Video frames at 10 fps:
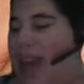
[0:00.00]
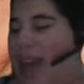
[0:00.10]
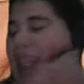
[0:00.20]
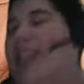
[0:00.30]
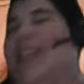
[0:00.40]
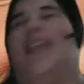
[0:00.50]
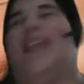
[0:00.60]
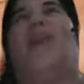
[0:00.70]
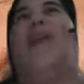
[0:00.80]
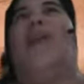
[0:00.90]
I
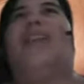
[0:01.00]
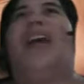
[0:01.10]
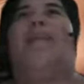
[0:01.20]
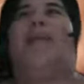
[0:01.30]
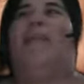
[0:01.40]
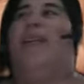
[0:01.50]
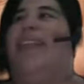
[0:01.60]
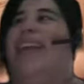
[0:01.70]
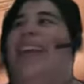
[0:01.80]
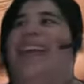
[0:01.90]
the whole time I'm
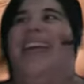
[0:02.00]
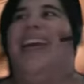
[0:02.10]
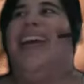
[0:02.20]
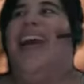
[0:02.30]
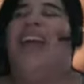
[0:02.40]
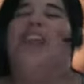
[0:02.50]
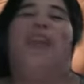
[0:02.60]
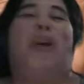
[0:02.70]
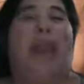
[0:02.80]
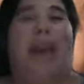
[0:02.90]
all like, and um, you
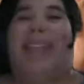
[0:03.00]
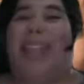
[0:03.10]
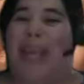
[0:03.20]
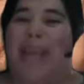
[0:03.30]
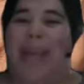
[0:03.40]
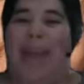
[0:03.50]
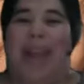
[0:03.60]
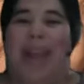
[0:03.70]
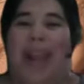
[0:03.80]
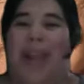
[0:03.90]
know what I am thinking about
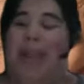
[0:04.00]
right there.